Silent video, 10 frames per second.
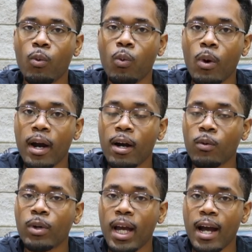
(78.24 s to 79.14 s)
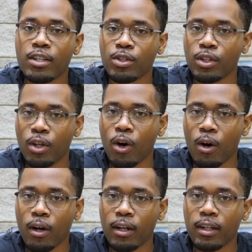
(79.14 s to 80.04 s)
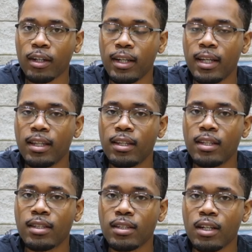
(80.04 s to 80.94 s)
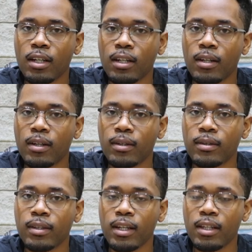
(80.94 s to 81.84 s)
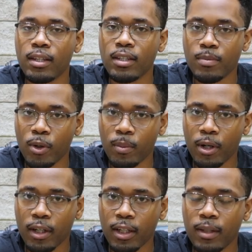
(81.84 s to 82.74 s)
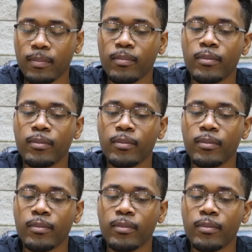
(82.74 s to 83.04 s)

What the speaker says: where we actually are in this bull market.